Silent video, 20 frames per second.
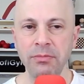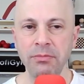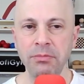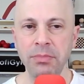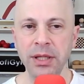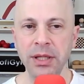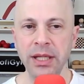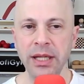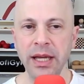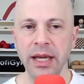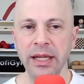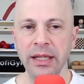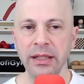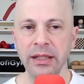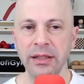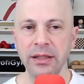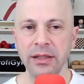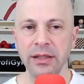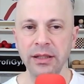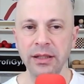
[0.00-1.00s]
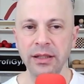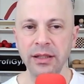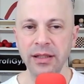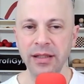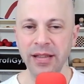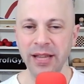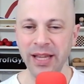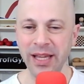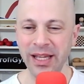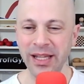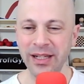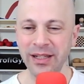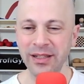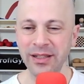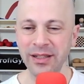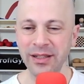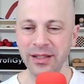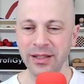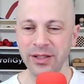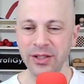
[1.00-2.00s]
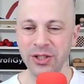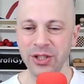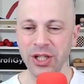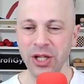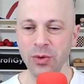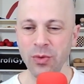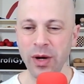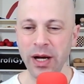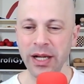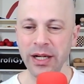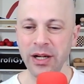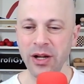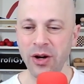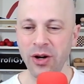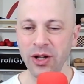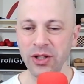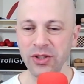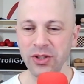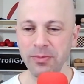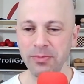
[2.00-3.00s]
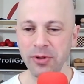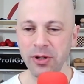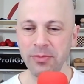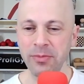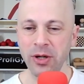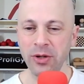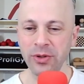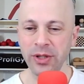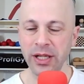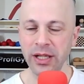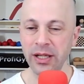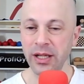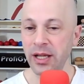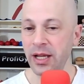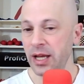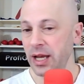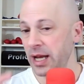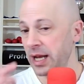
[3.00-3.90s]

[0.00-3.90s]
b8, and g1 also promoting.